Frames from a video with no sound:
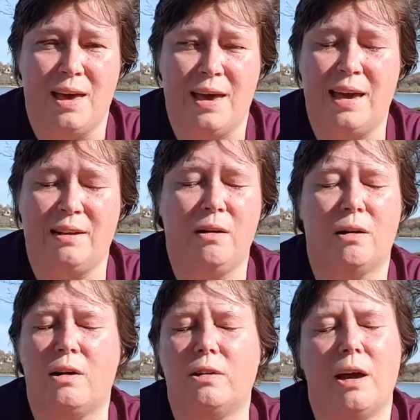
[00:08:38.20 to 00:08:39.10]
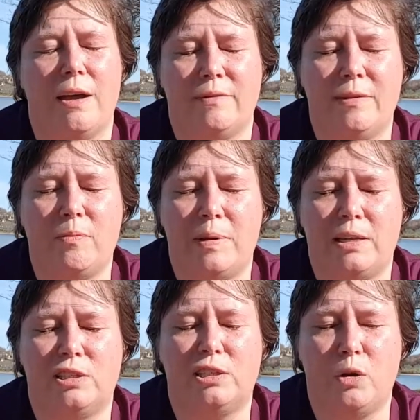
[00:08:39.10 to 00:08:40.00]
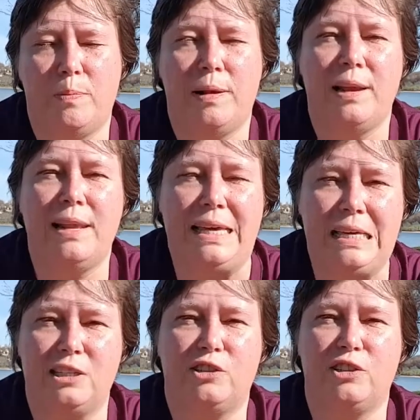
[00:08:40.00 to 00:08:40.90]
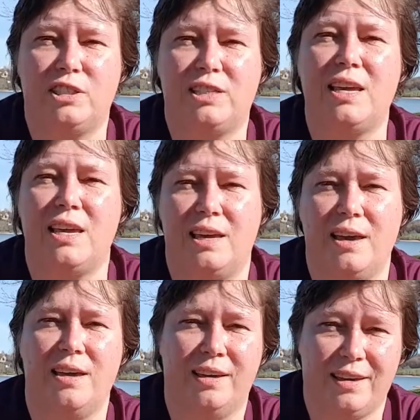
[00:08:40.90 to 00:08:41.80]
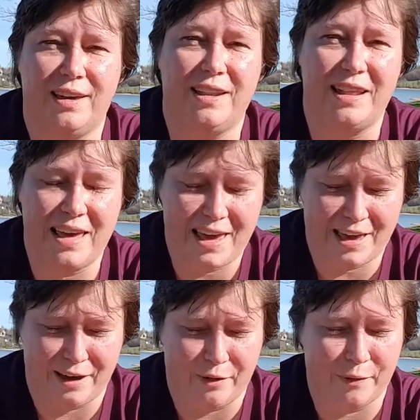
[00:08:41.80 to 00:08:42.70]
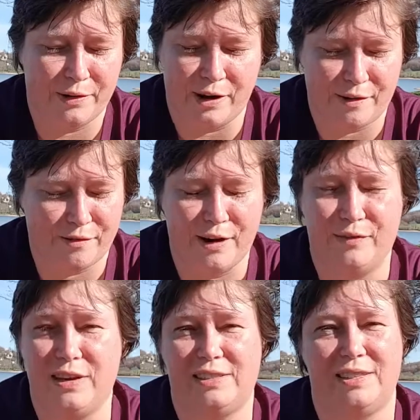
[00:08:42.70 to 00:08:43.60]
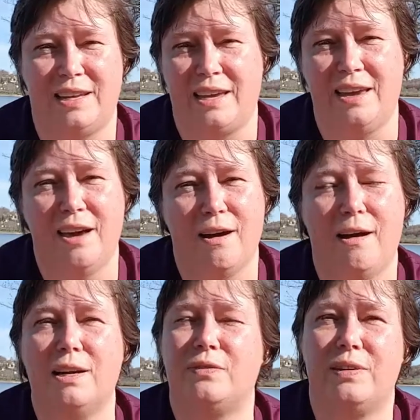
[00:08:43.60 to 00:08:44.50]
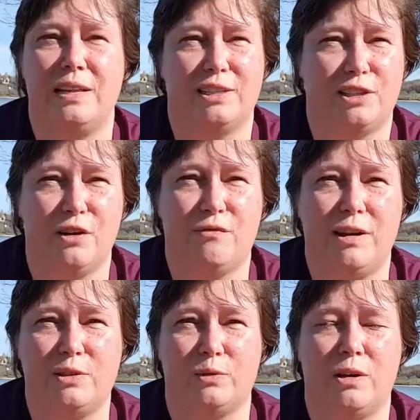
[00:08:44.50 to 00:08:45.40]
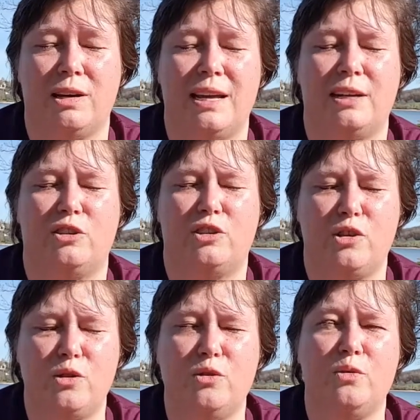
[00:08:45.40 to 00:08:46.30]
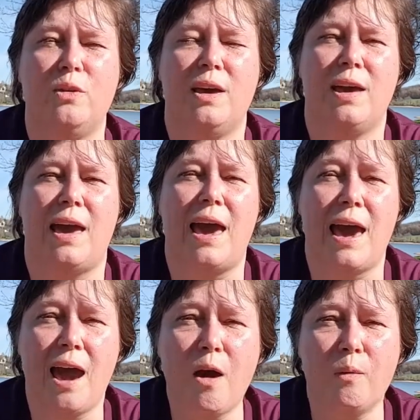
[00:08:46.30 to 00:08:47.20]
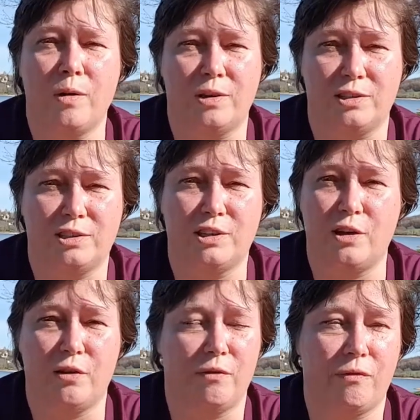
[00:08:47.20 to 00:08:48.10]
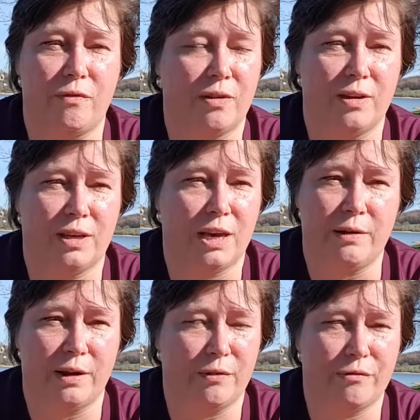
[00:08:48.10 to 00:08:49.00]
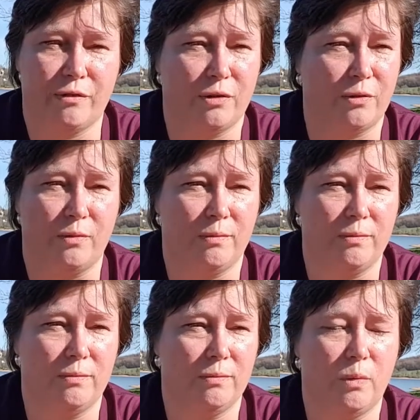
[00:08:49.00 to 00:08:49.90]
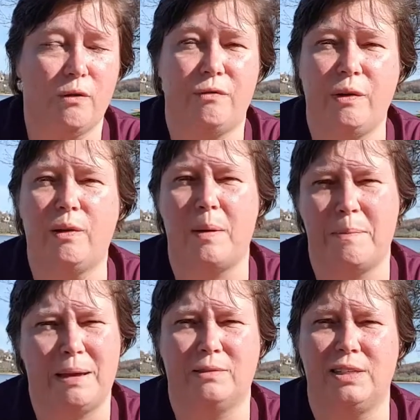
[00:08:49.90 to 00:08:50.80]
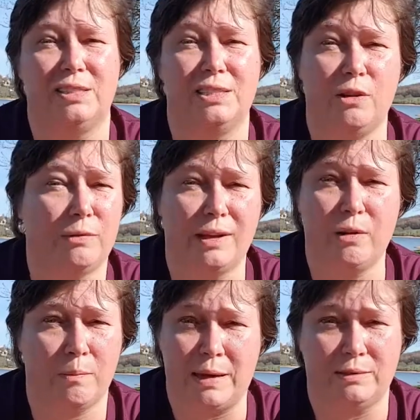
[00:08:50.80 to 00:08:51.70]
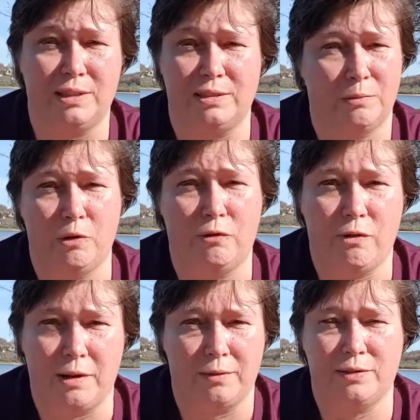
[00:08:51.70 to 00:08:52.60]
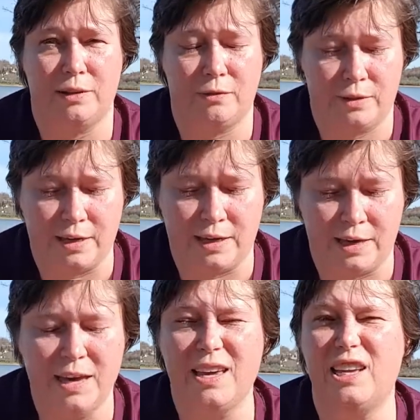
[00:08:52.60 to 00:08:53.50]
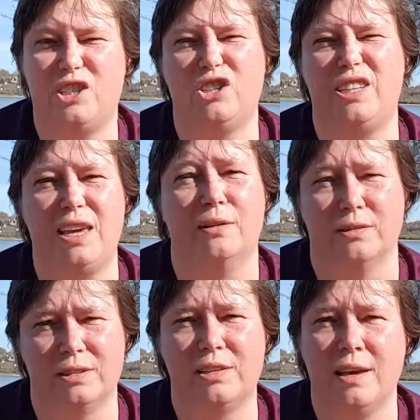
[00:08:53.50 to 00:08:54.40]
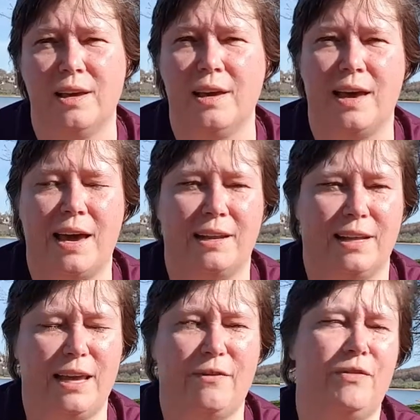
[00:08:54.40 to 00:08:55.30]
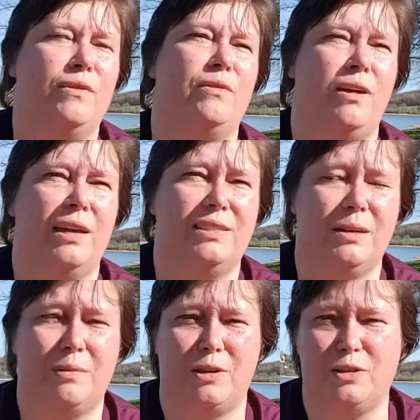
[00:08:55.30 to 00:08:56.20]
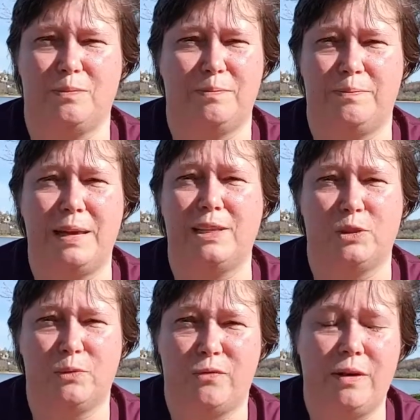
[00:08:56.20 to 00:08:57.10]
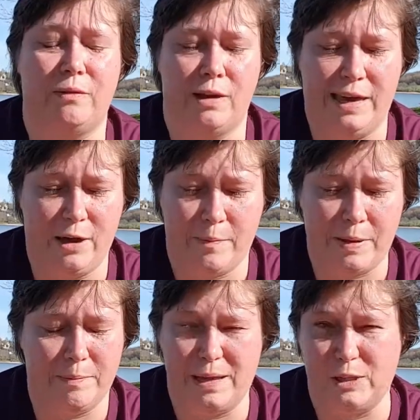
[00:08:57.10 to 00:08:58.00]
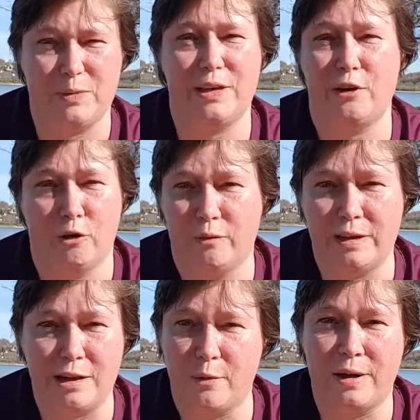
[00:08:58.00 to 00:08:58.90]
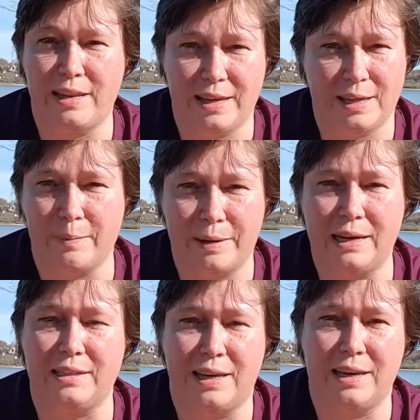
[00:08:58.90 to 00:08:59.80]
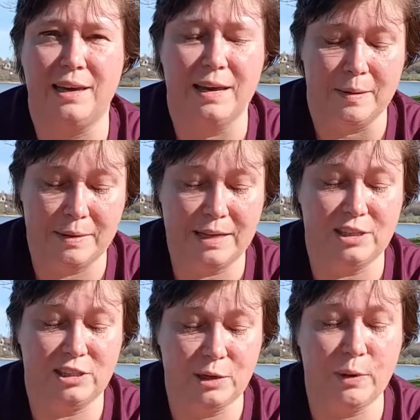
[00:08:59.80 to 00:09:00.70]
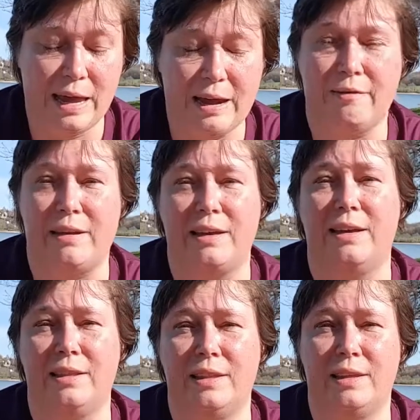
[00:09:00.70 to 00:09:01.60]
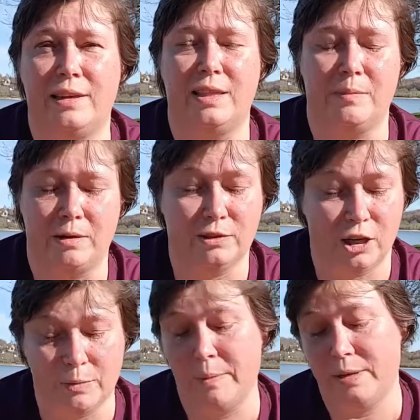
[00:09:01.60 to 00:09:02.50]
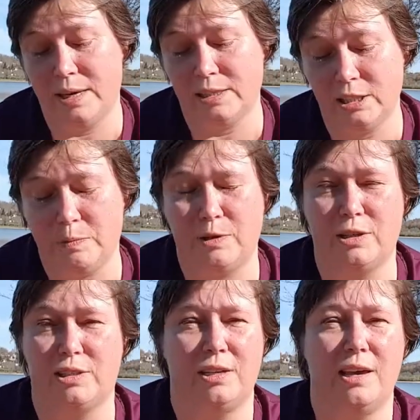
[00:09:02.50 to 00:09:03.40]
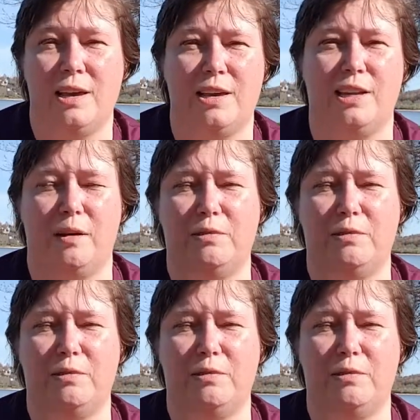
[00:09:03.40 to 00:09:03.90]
and oh god, I have never been so pleased to see an air when I arrived yesterday. I was feeling so frazzled. I'd had 2 hours of going through what felt like mountains. They're not mountains, I'm not far enough south for that yet. It's just hills, and it felt like some of those bends felt like hairpin bends, but they're not. They're nowhere near that bad yet. But it's still hairy in the motorhome. I mean, I guess it's because, you know,